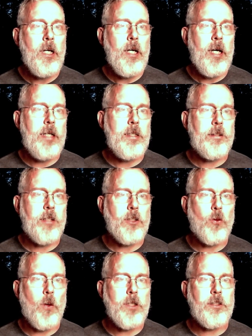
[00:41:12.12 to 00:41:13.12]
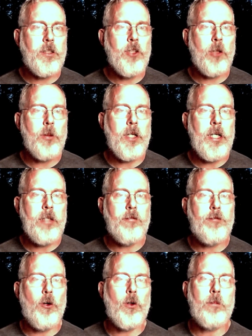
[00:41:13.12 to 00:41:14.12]
And he says, Was the Noble
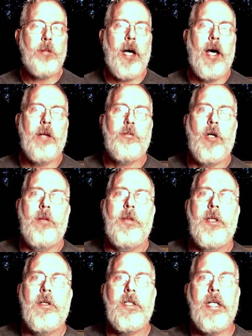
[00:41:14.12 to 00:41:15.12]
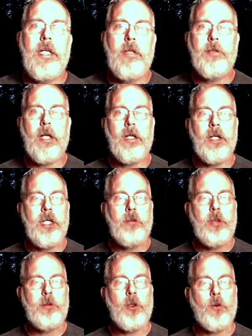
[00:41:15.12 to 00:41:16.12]
Eightfold Path primarily aimed at lay
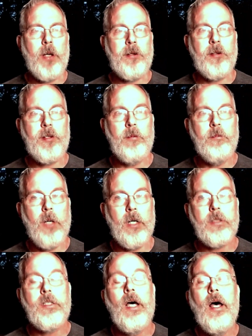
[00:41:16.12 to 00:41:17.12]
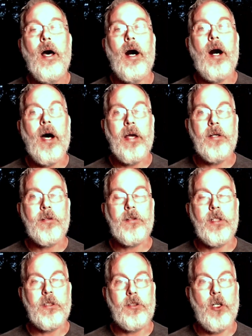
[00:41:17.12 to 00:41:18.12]
people rather than monks? I don't
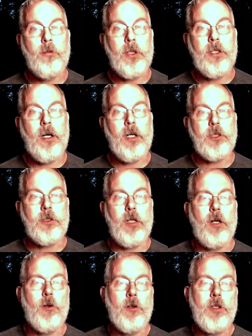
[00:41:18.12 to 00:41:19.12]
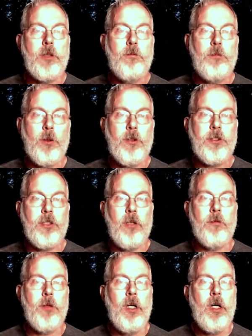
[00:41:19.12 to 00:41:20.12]
think so, because early
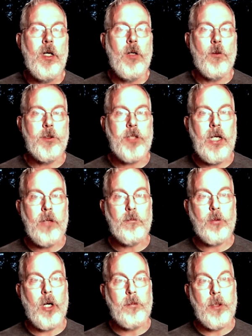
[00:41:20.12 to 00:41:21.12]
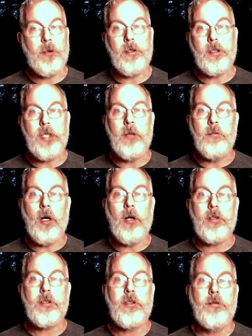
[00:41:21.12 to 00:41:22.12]
Buddhism was aimed primarily at
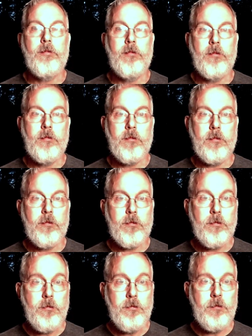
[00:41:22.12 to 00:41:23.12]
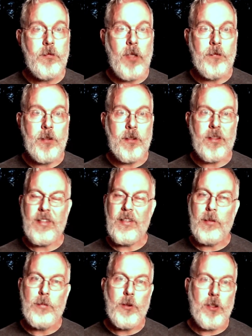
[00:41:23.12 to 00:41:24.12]
monks. I mean, the
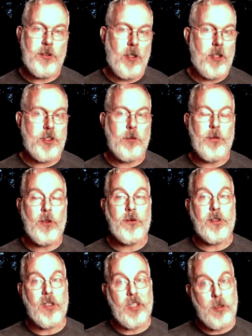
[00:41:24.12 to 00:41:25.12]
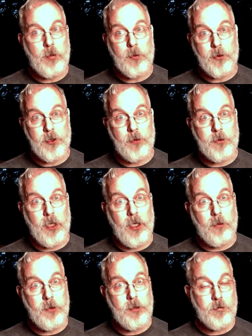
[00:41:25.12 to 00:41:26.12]
Buddha tossed a bone to the lay people
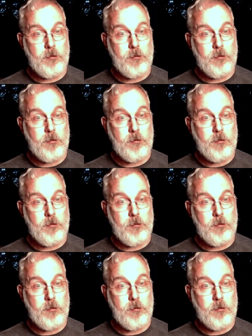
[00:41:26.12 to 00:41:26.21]
sometimes.